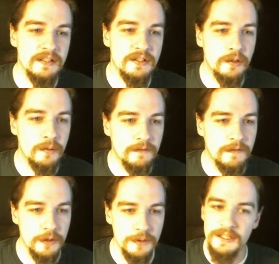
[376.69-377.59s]
So if
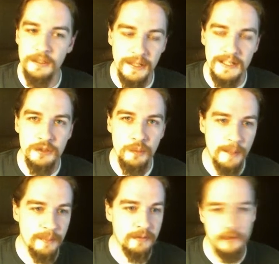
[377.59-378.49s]
you're using a ranged
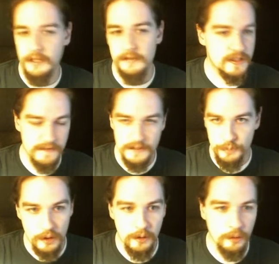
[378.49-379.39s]
weapon, regardless if it's
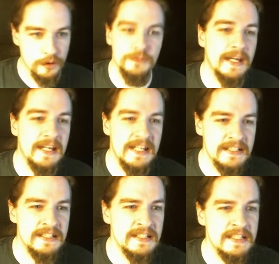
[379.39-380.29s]
one or
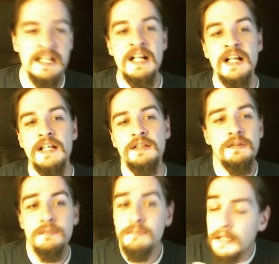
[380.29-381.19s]
two-handed,
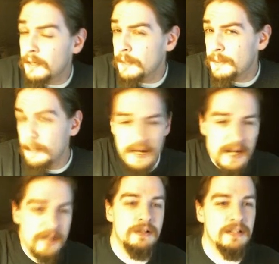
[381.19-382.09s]
you might want to pick up the
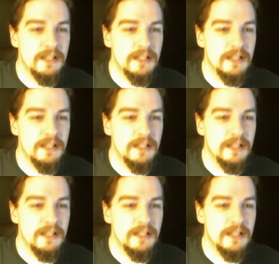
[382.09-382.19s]
Hydra.